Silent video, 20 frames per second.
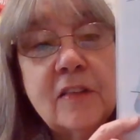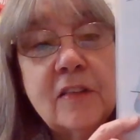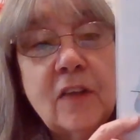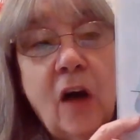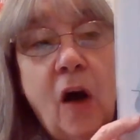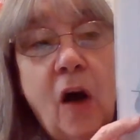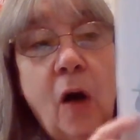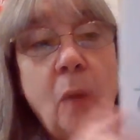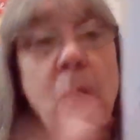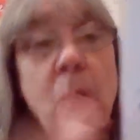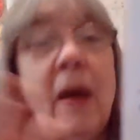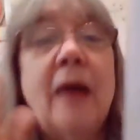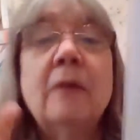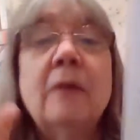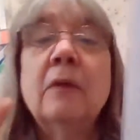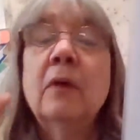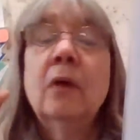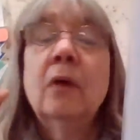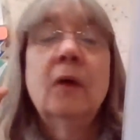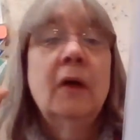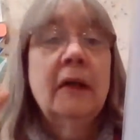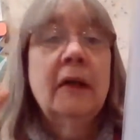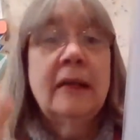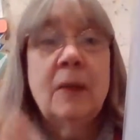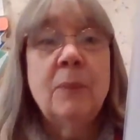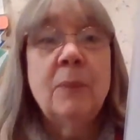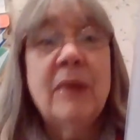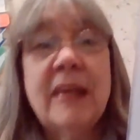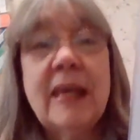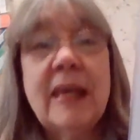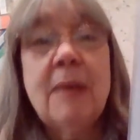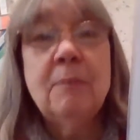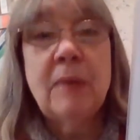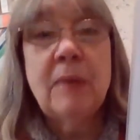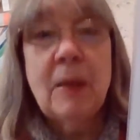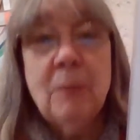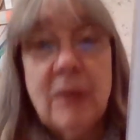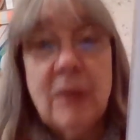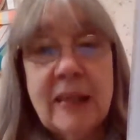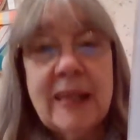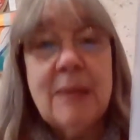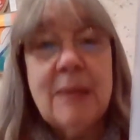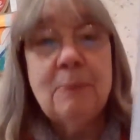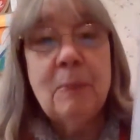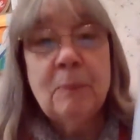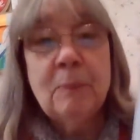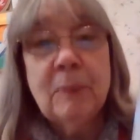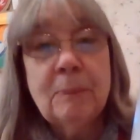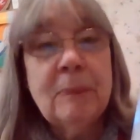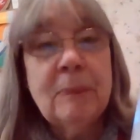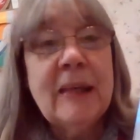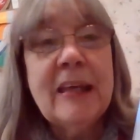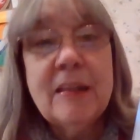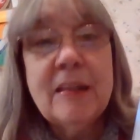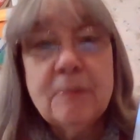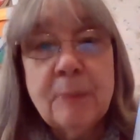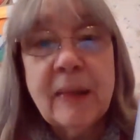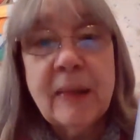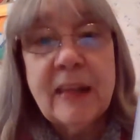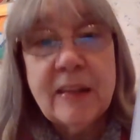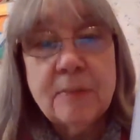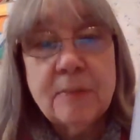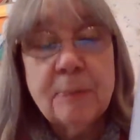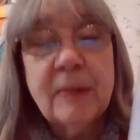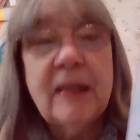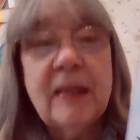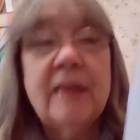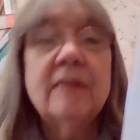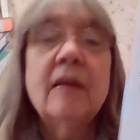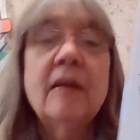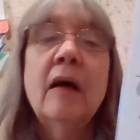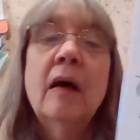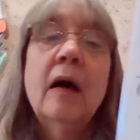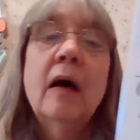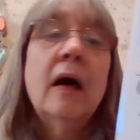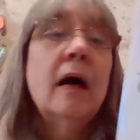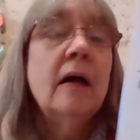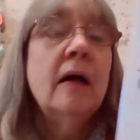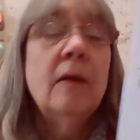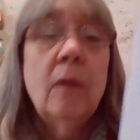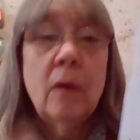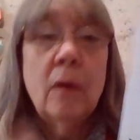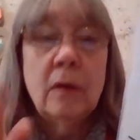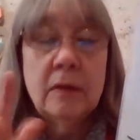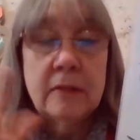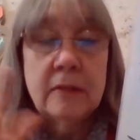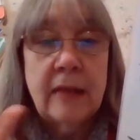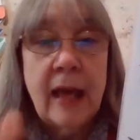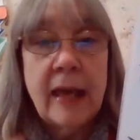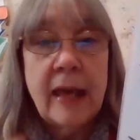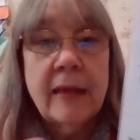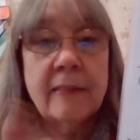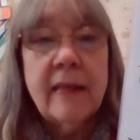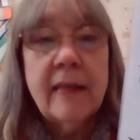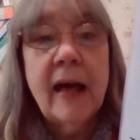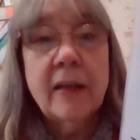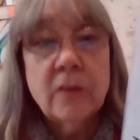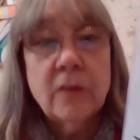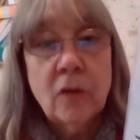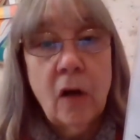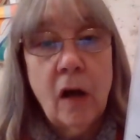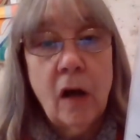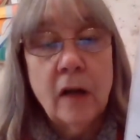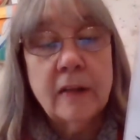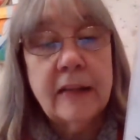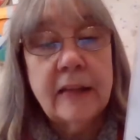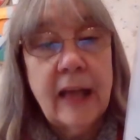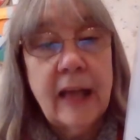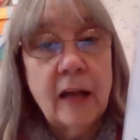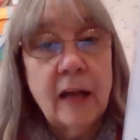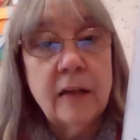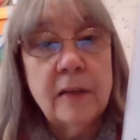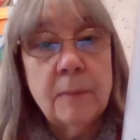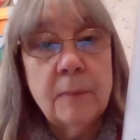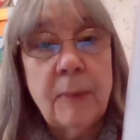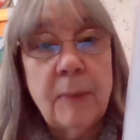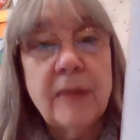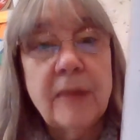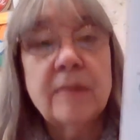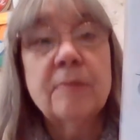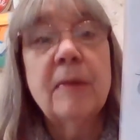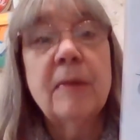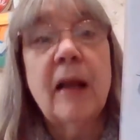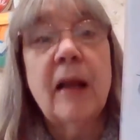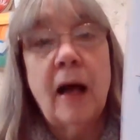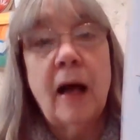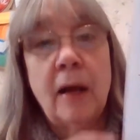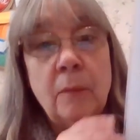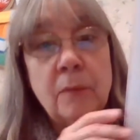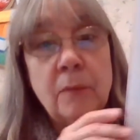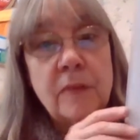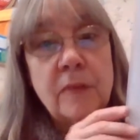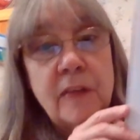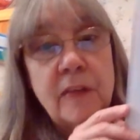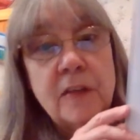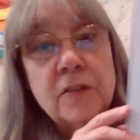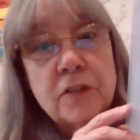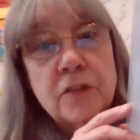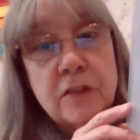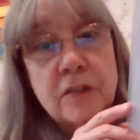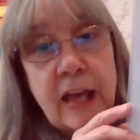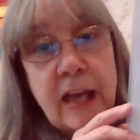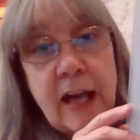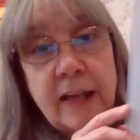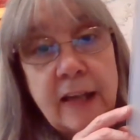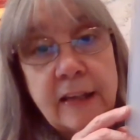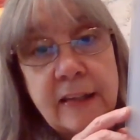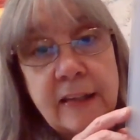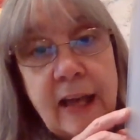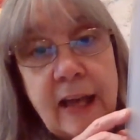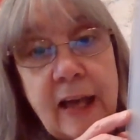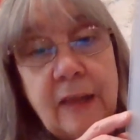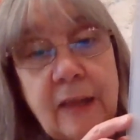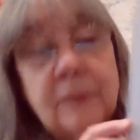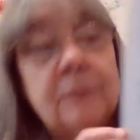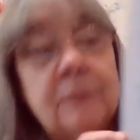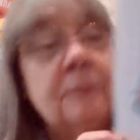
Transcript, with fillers: he's all wet. Can we keep him? Can we keep him? Please, please, please. Take that dog down in the basement. I will send your daddy down.